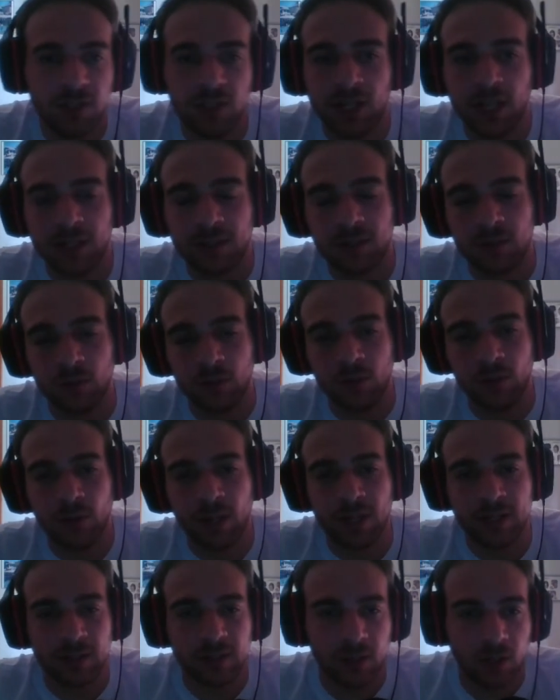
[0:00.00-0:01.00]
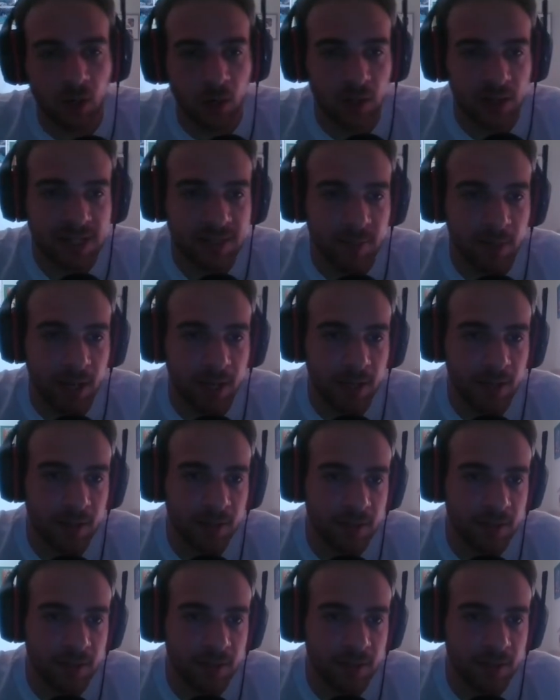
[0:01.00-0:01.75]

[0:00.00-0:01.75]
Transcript: you get to add colorless mana.